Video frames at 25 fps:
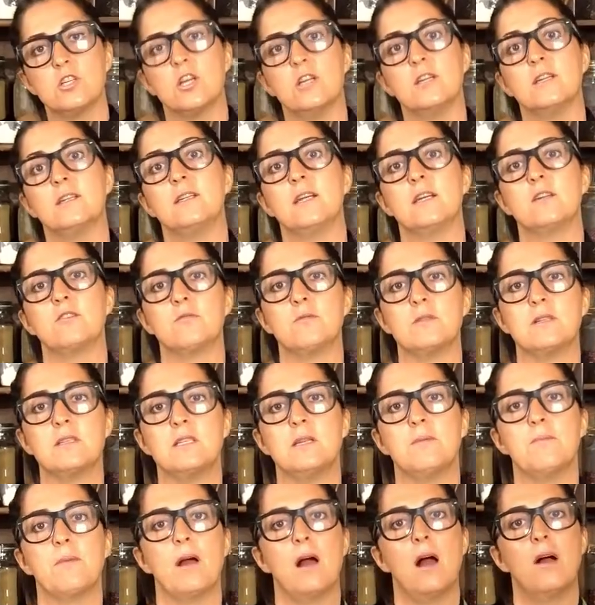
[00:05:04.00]
turn it down to a
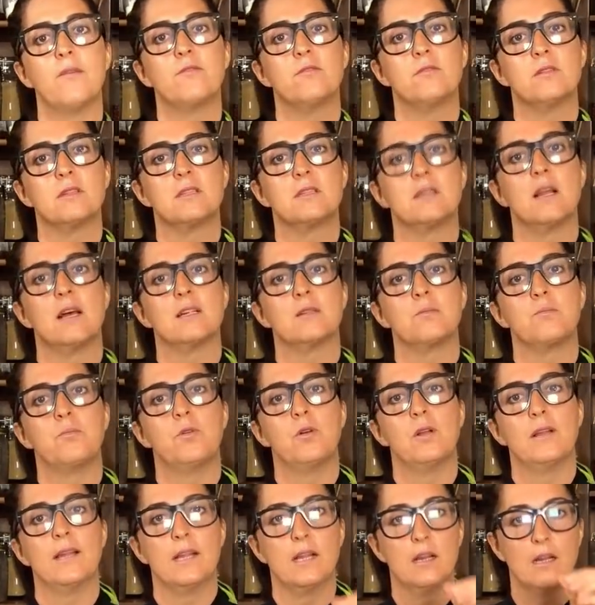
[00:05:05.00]
simmer after it starts
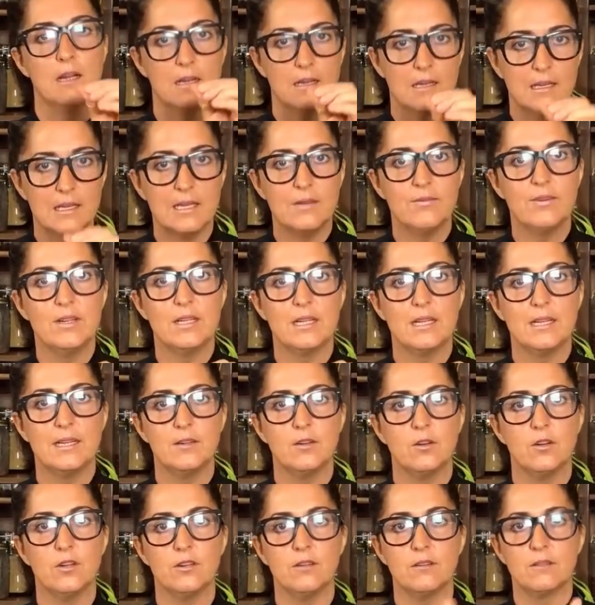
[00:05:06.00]
boiling, leaving the lid
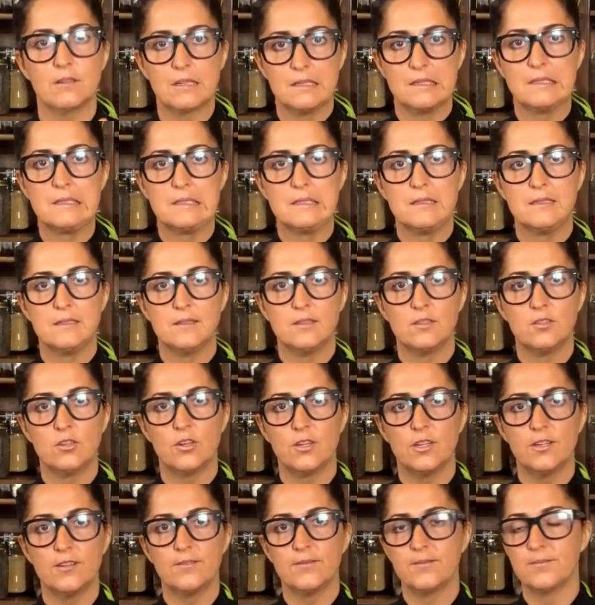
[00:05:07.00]
on. Got
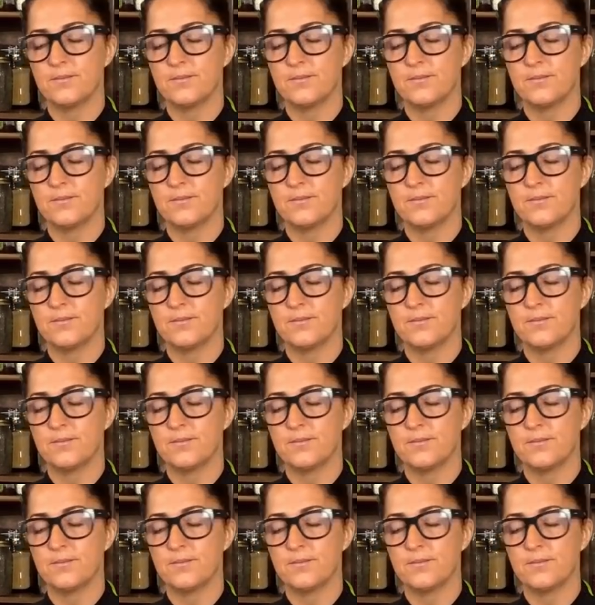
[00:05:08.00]
it?